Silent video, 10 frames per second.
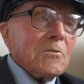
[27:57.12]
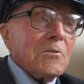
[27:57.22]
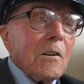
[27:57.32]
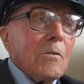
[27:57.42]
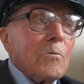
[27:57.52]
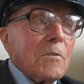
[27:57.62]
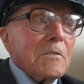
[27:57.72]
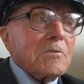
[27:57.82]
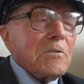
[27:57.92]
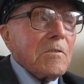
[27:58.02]
so
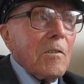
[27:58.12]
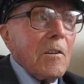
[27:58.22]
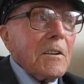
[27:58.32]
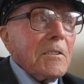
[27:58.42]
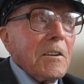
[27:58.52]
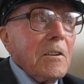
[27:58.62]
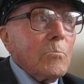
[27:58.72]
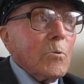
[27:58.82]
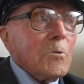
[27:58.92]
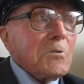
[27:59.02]
that the idea
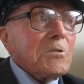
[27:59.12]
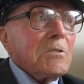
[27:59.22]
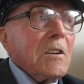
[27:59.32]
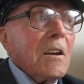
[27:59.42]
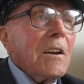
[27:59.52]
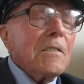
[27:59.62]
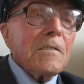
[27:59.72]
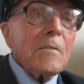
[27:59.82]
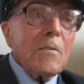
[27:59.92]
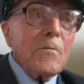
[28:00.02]
was, in
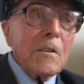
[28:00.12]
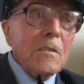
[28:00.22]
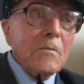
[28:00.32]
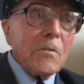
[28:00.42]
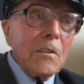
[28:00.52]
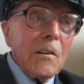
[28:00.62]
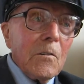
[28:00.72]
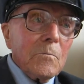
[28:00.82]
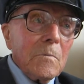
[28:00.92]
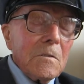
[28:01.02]
the event of an
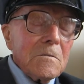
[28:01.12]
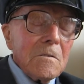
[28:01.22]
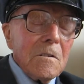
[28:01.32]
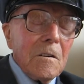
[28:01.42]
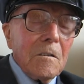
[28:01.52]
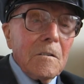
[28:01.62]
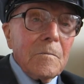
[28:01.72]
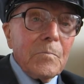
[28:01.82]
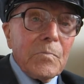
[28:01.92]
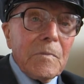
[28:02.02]
armed
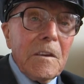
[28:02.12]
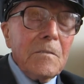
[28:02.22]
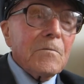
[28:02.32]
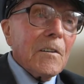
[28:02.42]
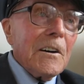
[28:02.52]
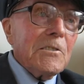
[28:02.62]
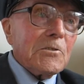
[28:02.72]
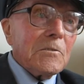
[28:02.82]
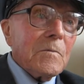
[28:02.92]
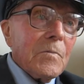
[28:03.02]

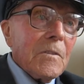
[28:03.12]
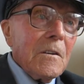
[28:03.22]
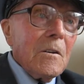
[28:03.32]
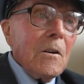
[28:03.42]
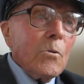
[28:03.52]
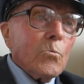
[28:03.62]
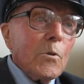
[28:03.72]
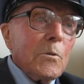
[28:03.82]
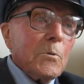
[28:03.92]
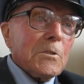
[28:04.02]
invasion,
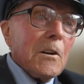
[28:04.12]
we would